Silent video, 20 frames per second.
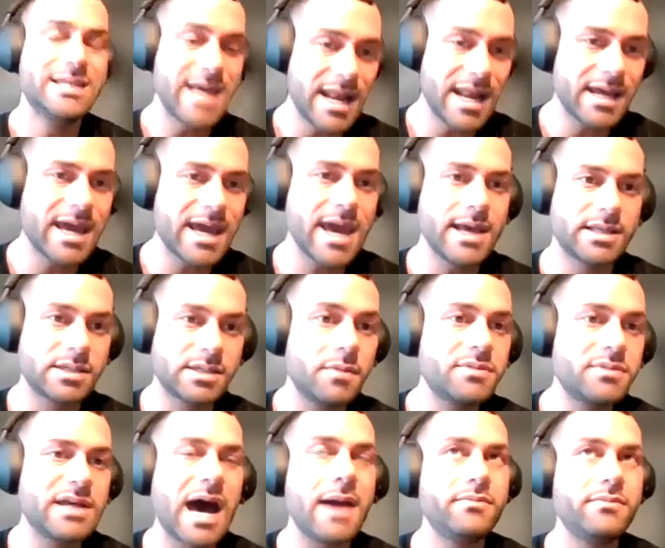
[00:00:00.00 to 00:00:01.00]
dedicate
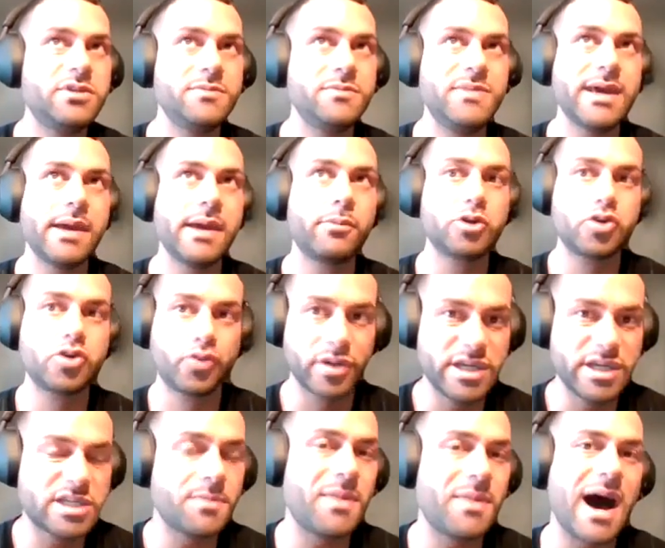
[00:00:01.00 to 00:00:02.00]
some time to being able to
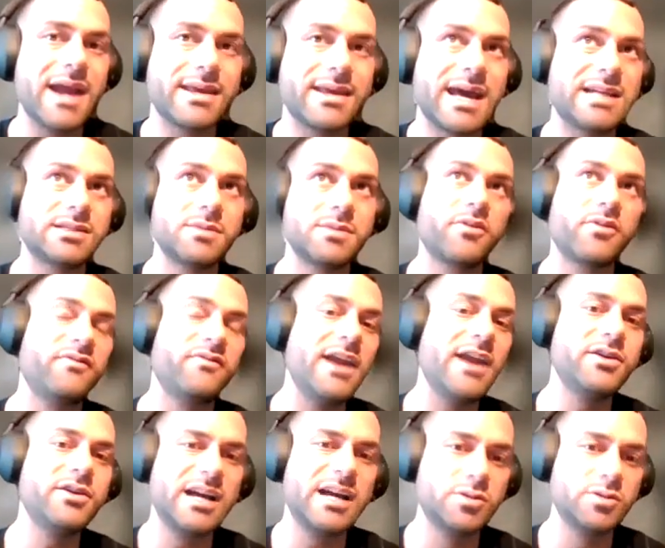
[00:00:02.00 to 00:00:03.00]
release a podcast and
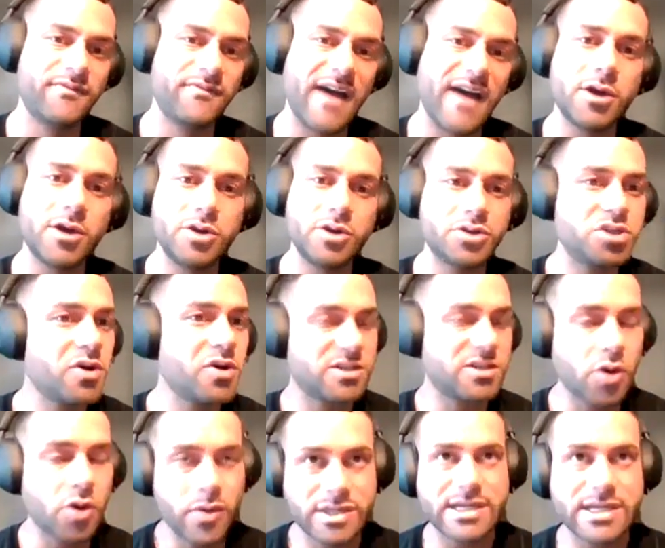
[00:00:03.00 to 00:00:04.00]
provide you guys with value. So,
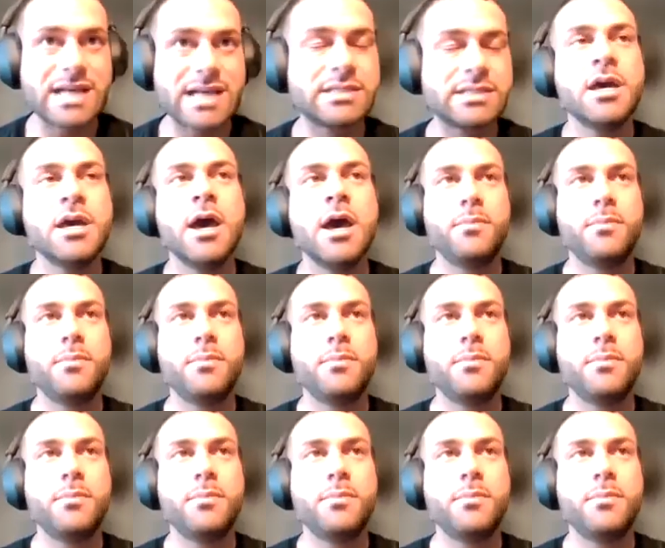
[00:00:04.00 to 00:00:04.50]
as always, guys,